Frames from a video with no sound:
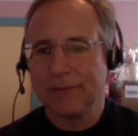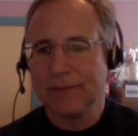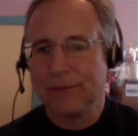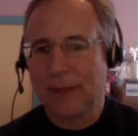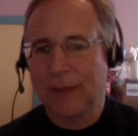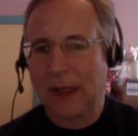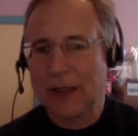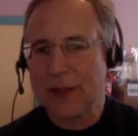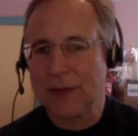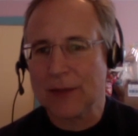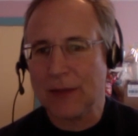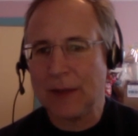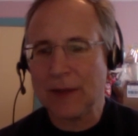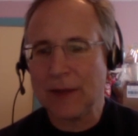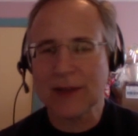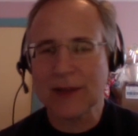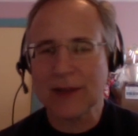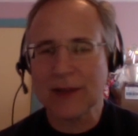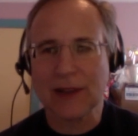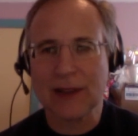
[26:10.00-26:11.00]
So maybe
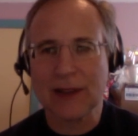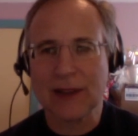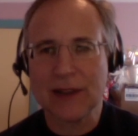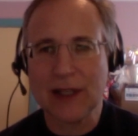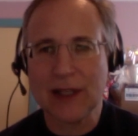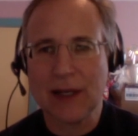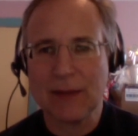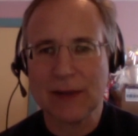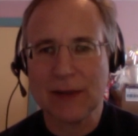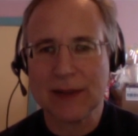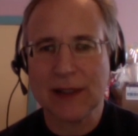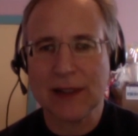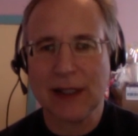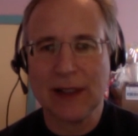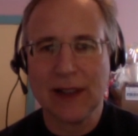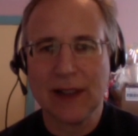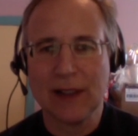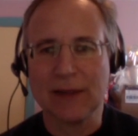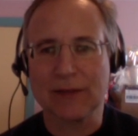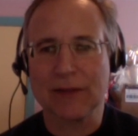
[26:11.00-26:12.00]
this is a good time to sign
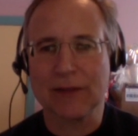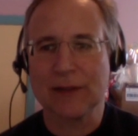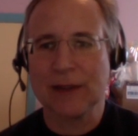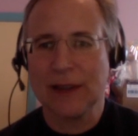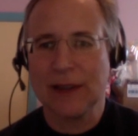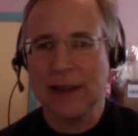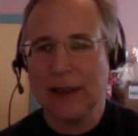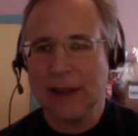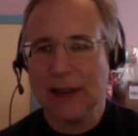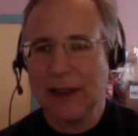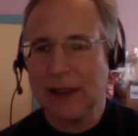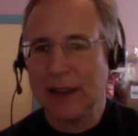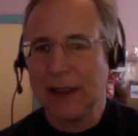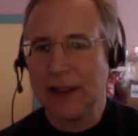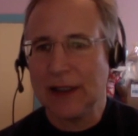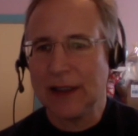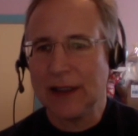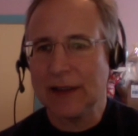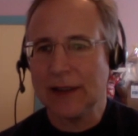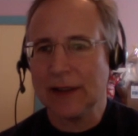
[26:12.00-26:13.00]
off.
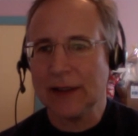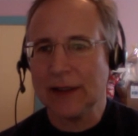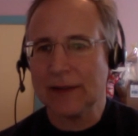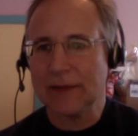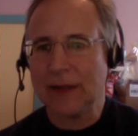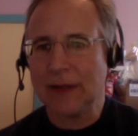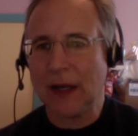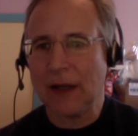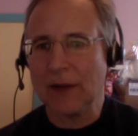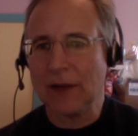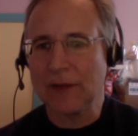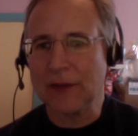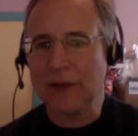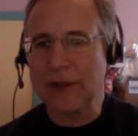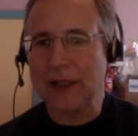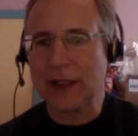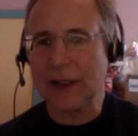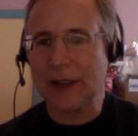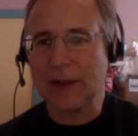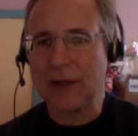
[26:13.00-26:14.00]
And I don't know if there's
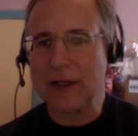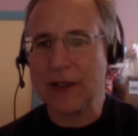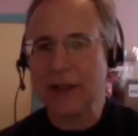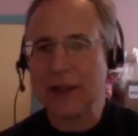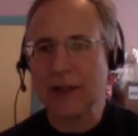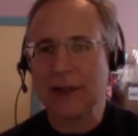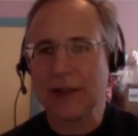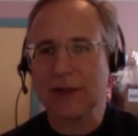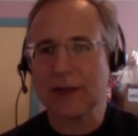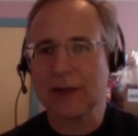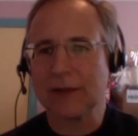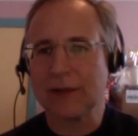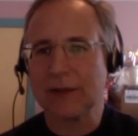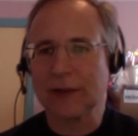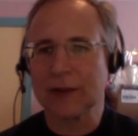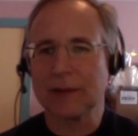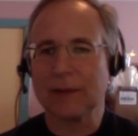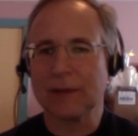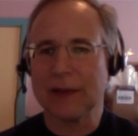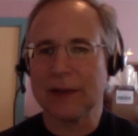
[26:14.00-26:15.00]
any questions from the
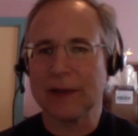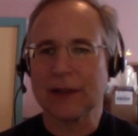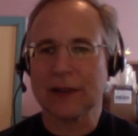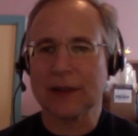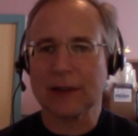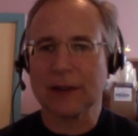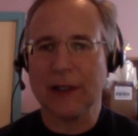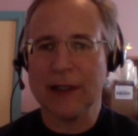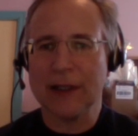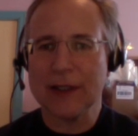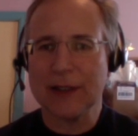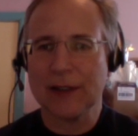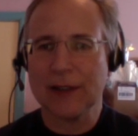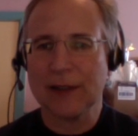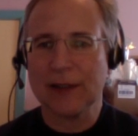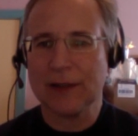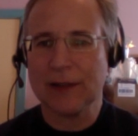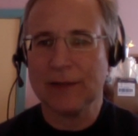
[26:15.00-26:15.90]
group in Croatia.